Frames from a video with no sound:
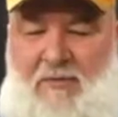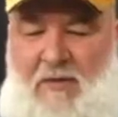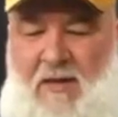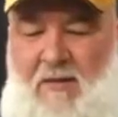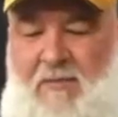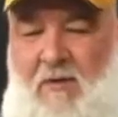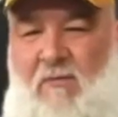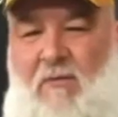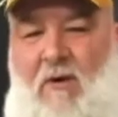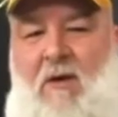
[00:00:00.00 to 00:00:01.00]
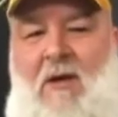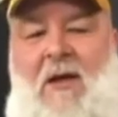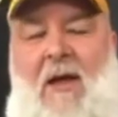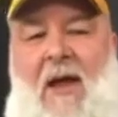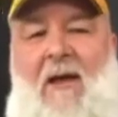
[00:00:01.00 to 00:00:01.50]
we'll put that up there overall
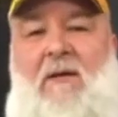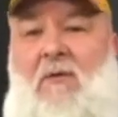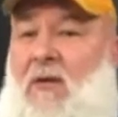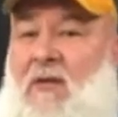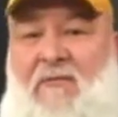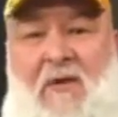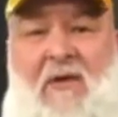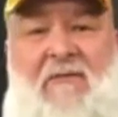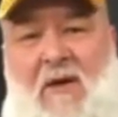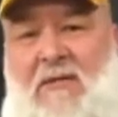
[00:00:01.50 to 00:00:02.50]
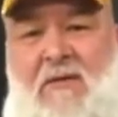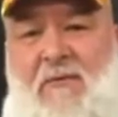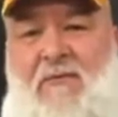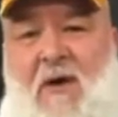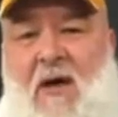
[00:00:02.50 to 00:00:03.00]
and go get that fucking
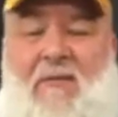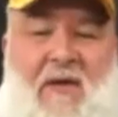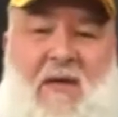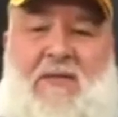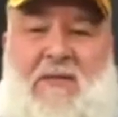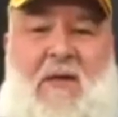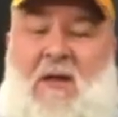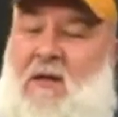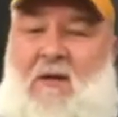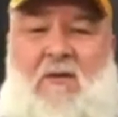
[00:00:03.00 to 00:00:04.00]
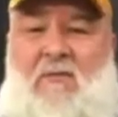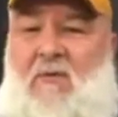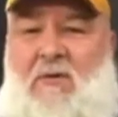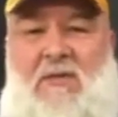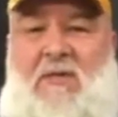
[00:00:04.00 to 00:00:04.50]
575. Like I just you know, the
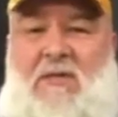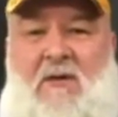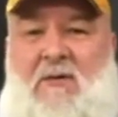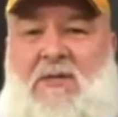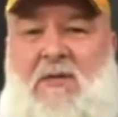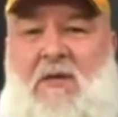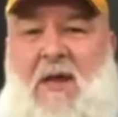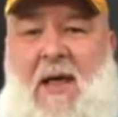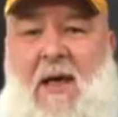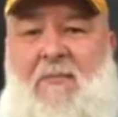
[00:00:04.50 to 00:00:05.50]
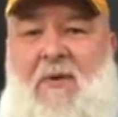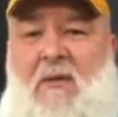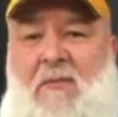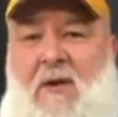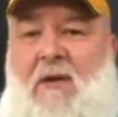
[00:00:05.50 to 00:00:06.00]
road to 600 is still going to happen.
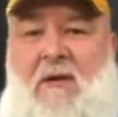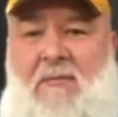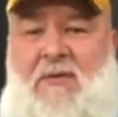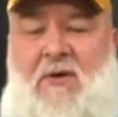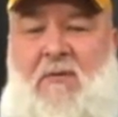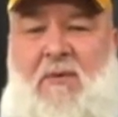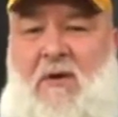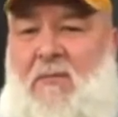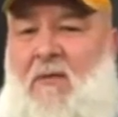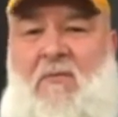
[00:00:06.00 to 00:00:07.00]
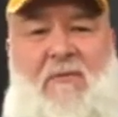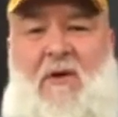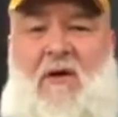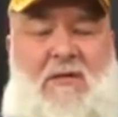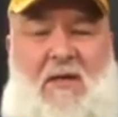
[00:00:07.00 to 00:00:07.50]
I'm, uh, I'm determined. I'm not
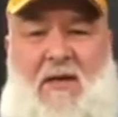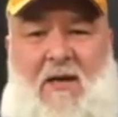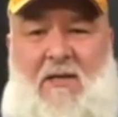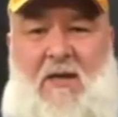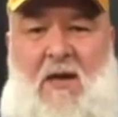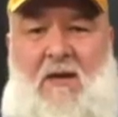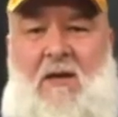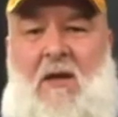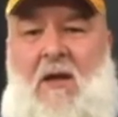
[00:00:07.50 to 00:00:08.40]
moving on until I get it done.